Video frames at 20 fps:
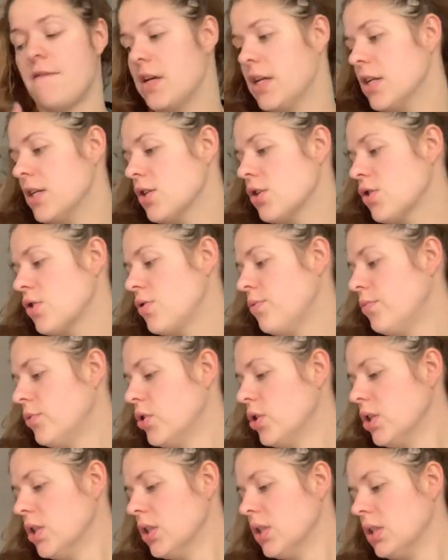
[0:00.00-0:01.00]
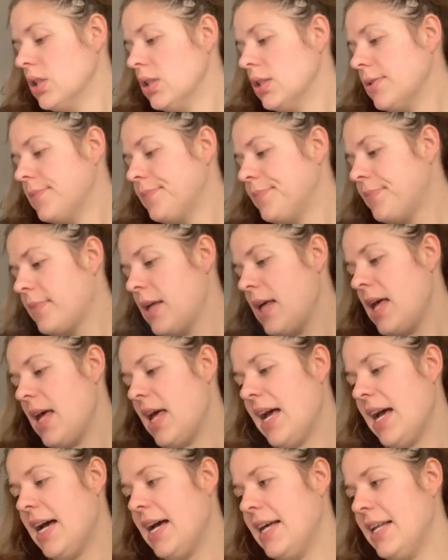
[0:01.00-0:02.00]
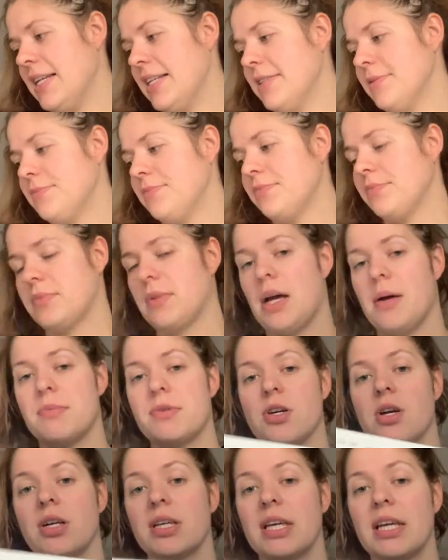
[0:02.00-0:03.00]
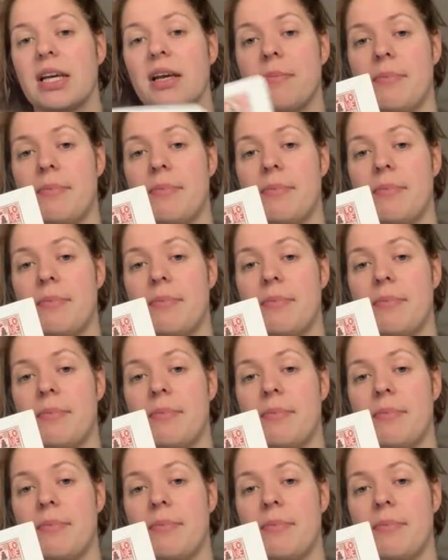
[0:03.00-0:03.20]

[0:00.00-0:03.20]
finish. And I'm talking